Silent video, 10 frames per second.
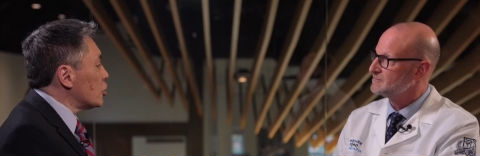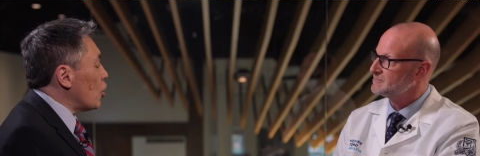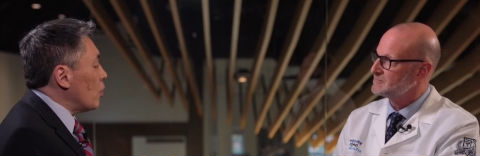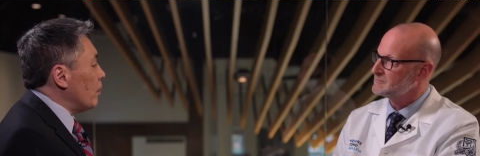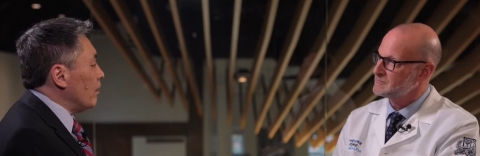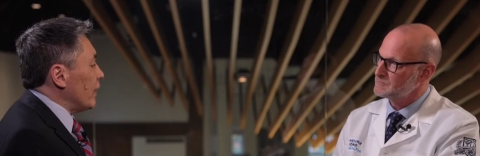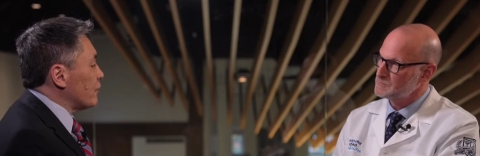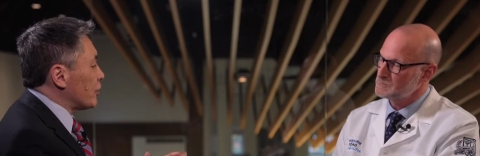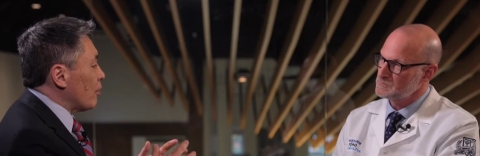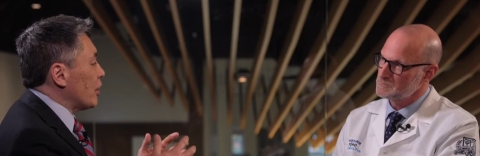Speaker 1: So, if
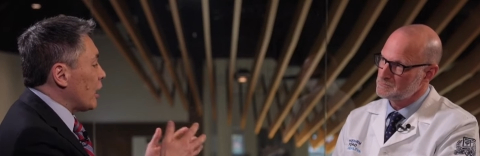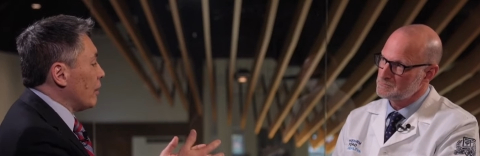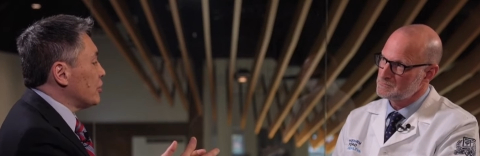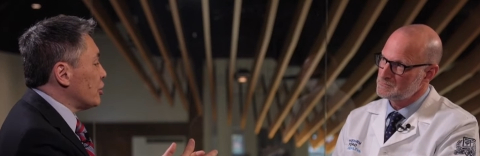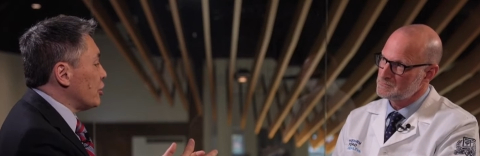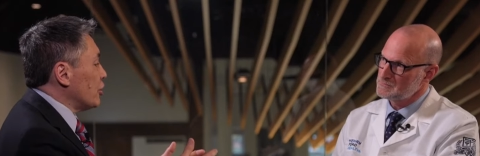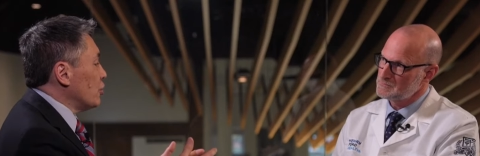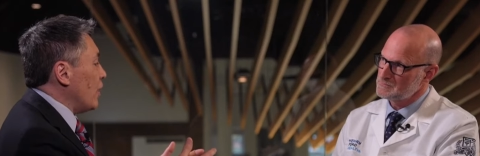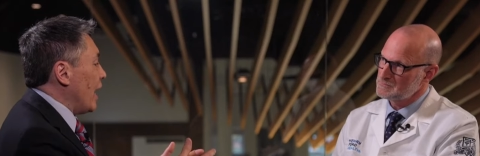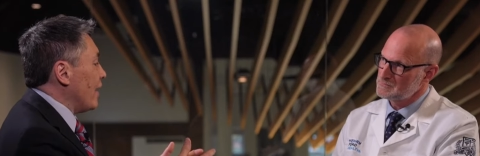someone comes to
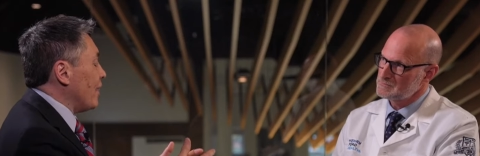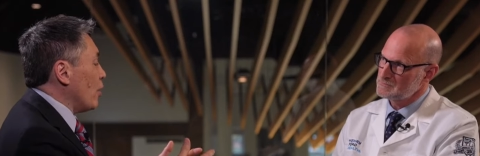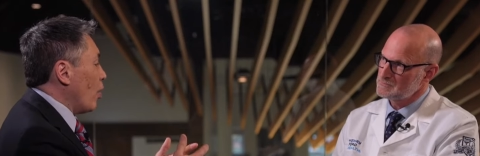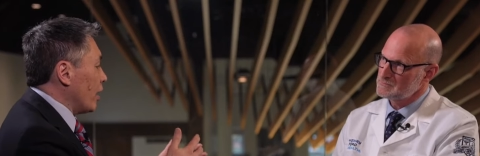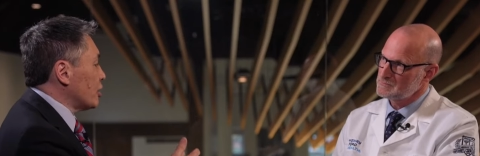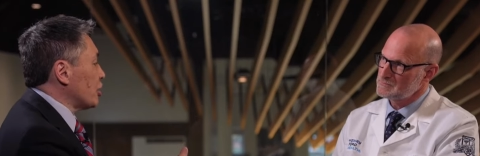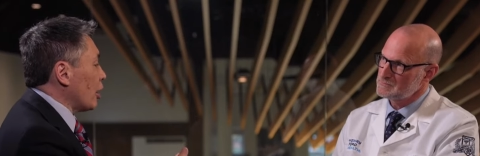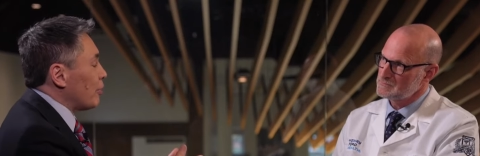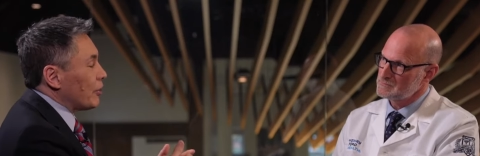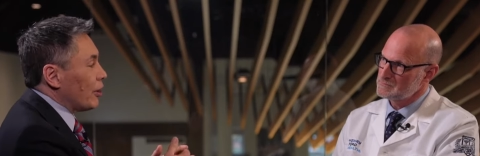you and they want to
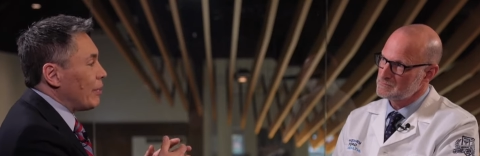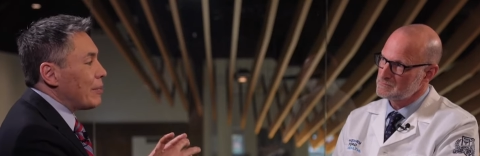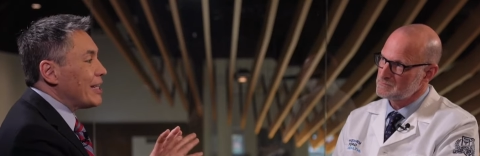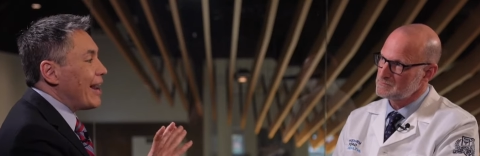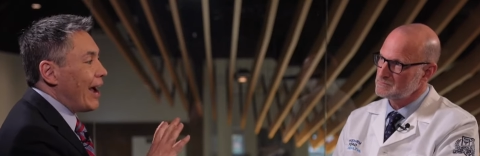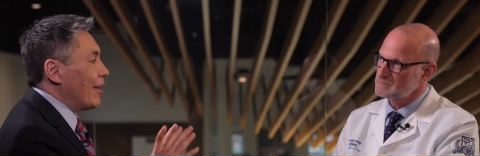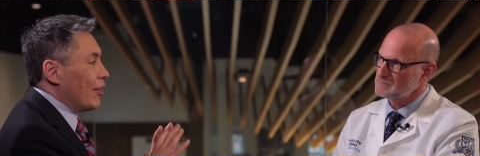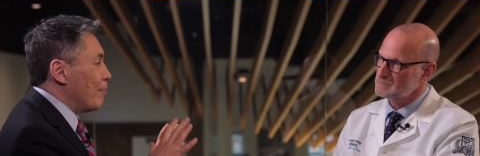start, but they're maybe not in the